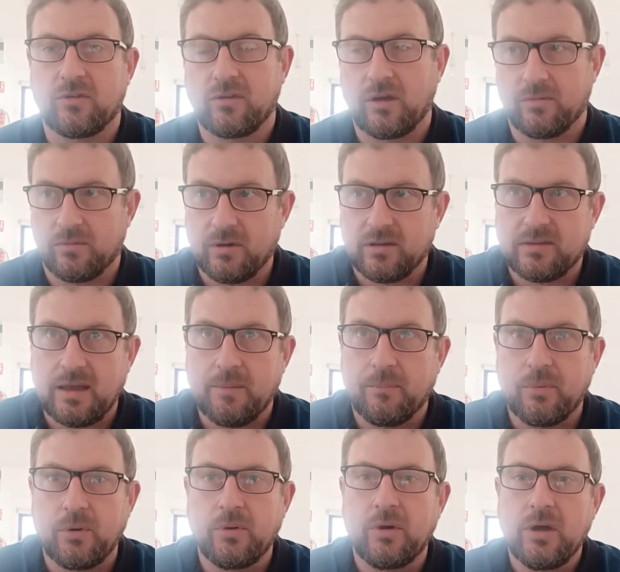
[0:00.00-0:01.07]
So, for
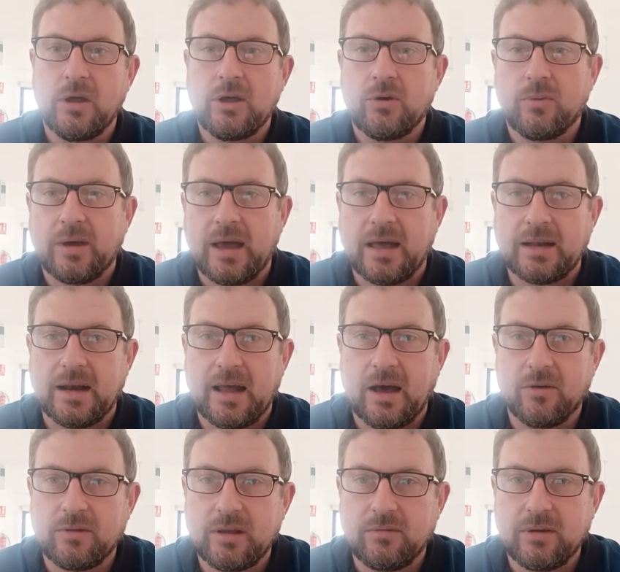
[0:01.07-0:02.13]
example, we had an Audi